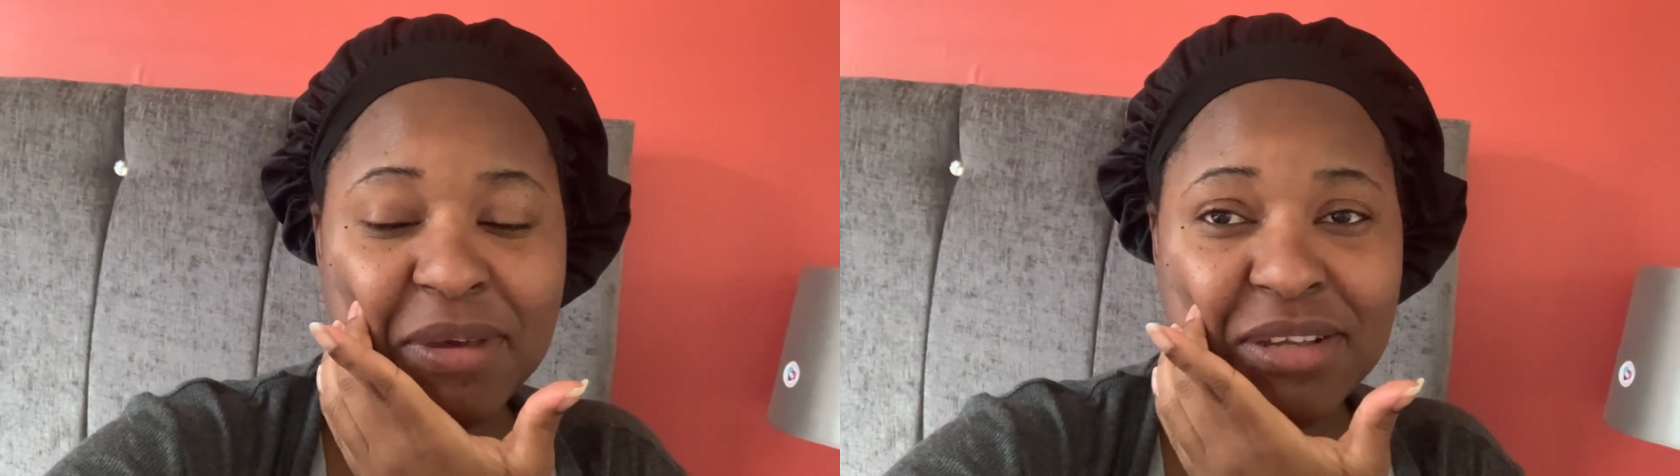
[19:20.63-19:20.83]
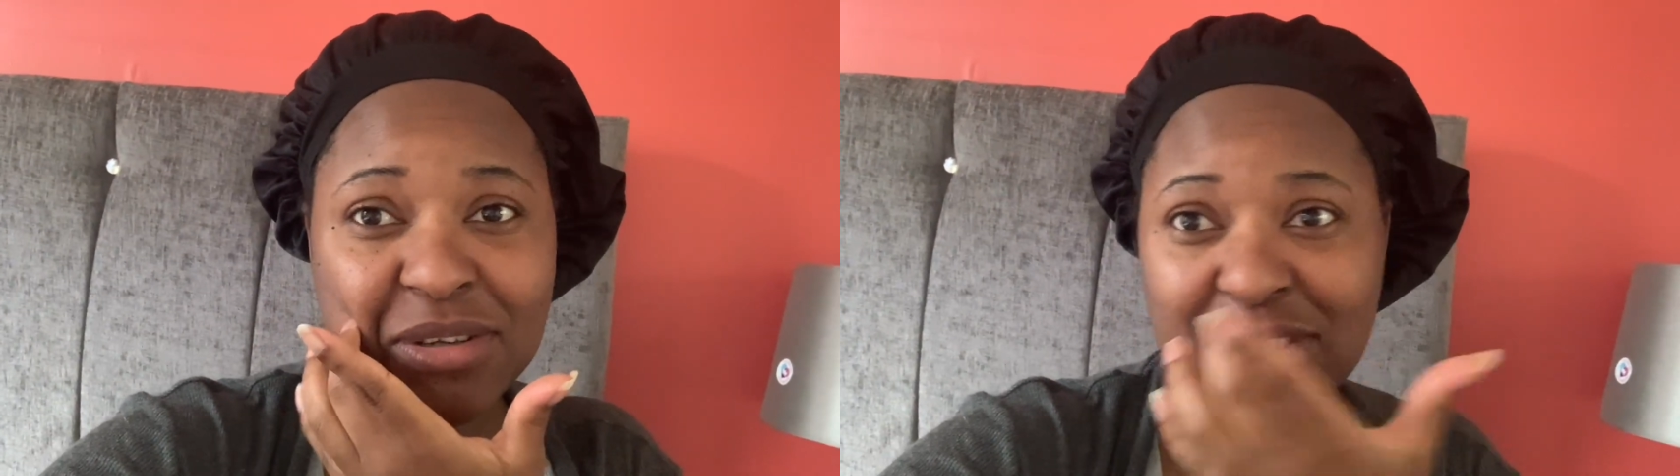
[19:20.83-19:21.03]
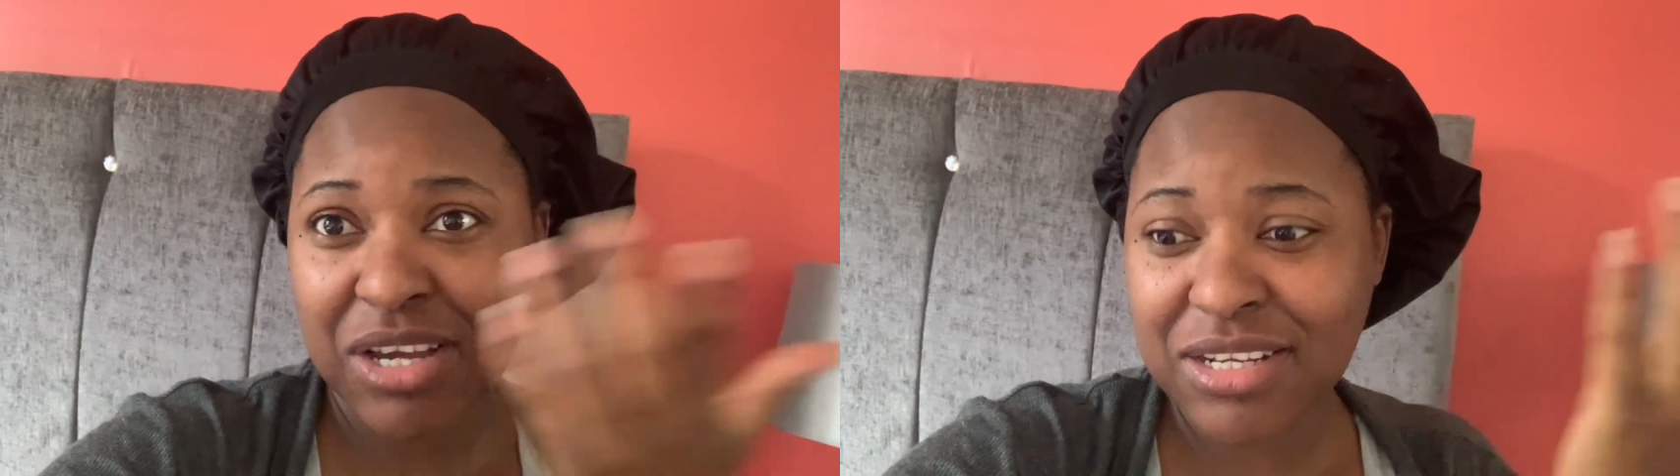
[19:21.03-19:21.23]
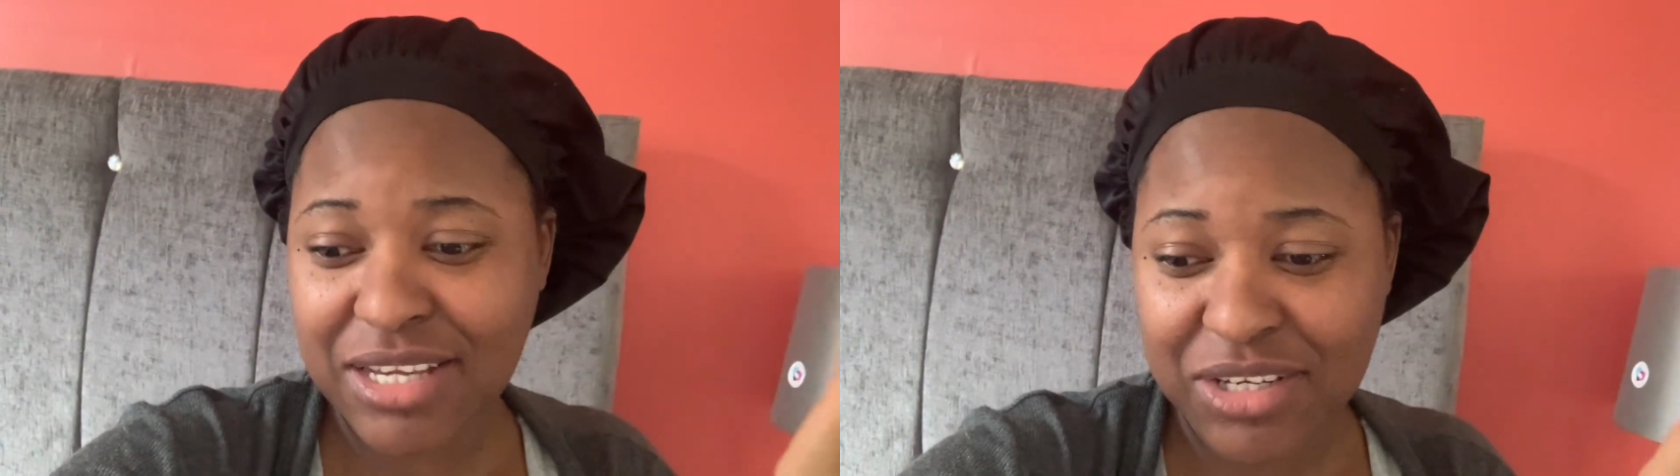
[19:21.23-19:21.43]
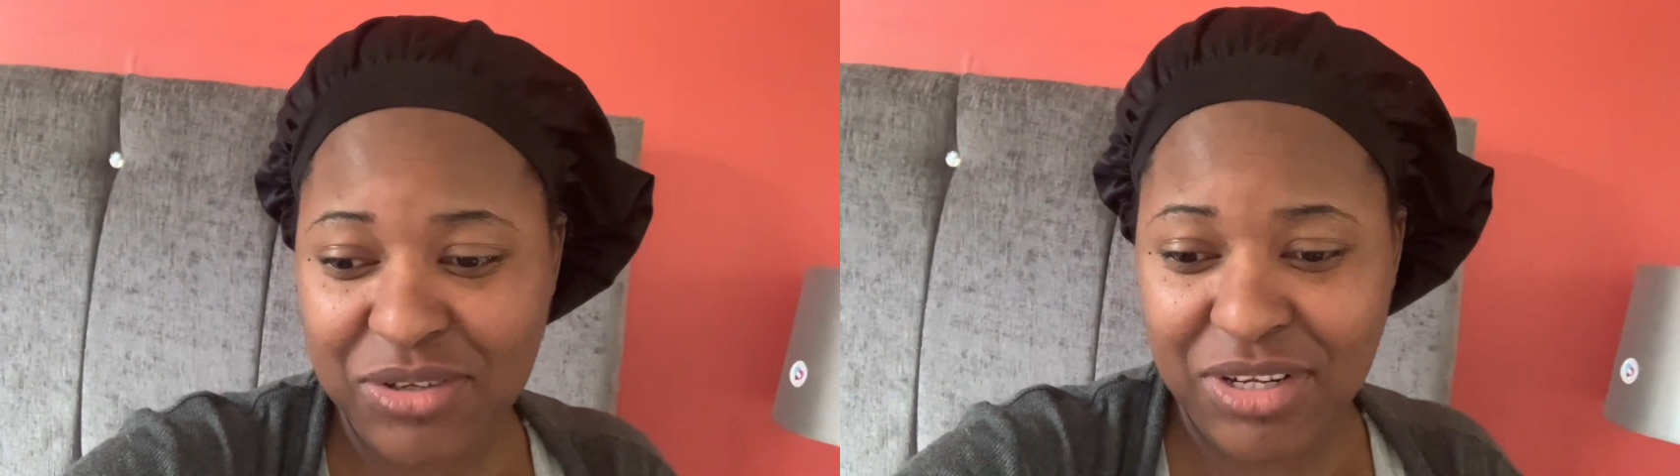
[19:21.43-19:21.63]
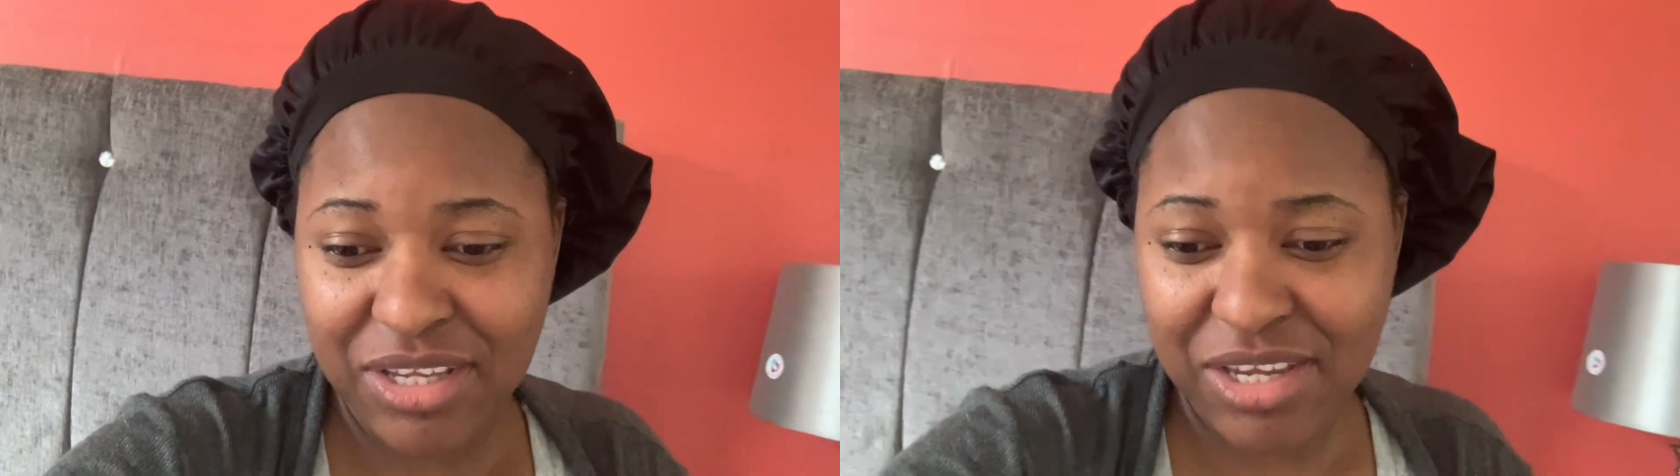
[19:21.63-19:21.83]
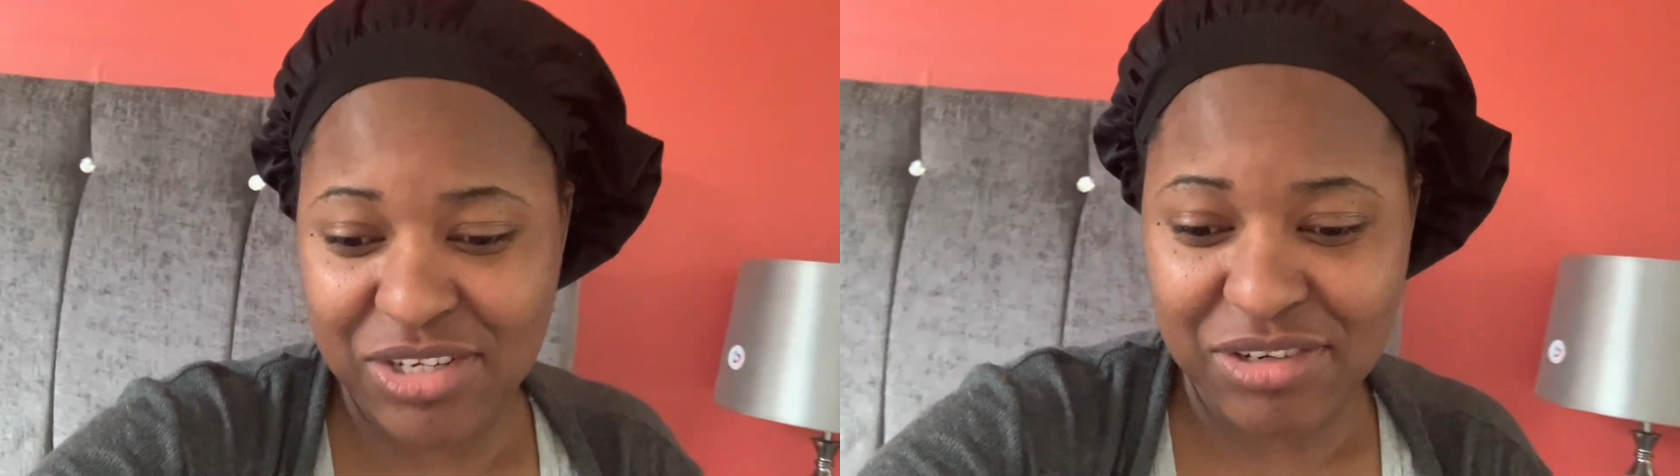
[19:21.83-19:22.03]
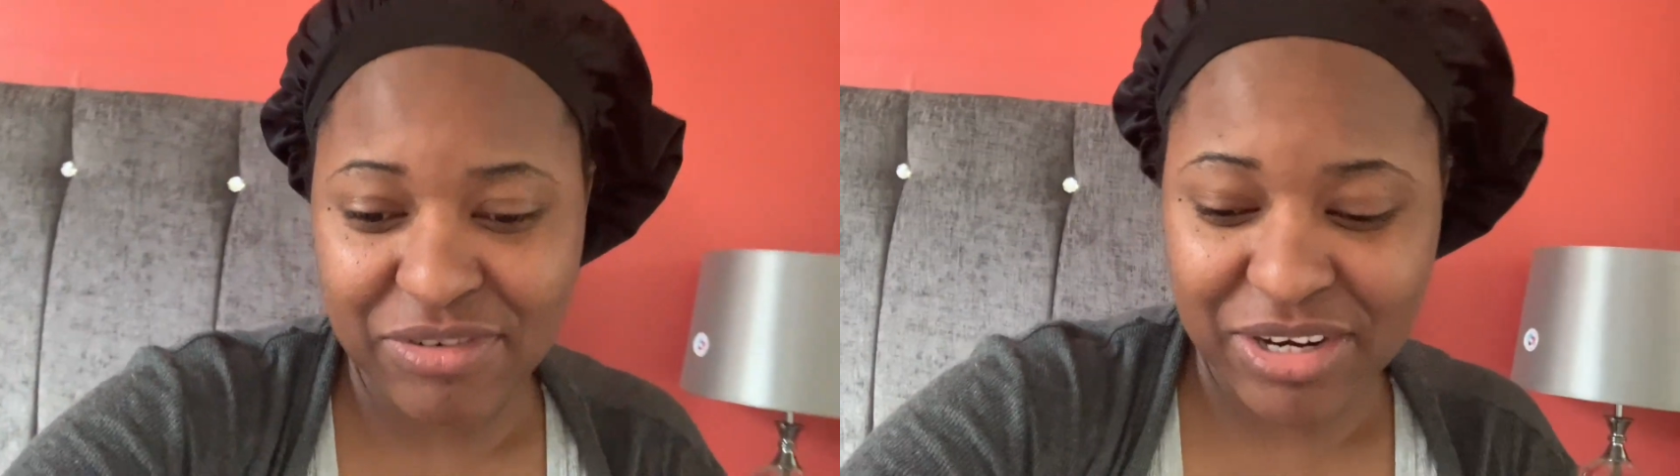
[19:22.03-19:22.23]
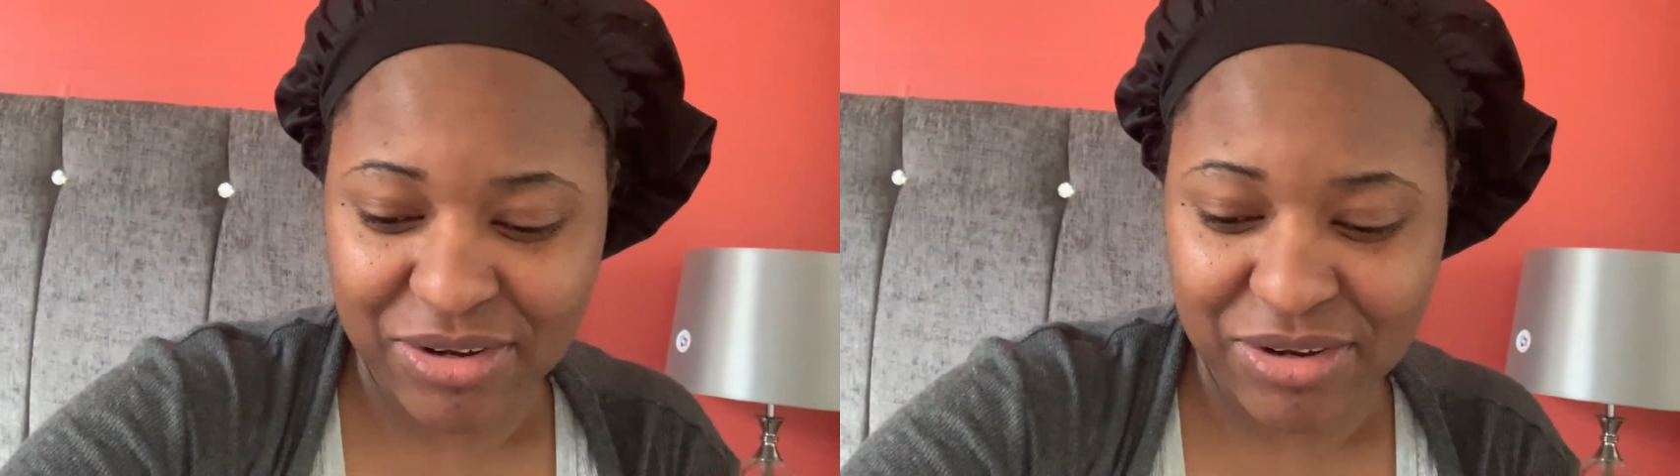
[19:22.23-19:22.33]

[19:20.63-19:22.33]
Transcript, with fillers: yeah, so Sean is actually in the kitchen right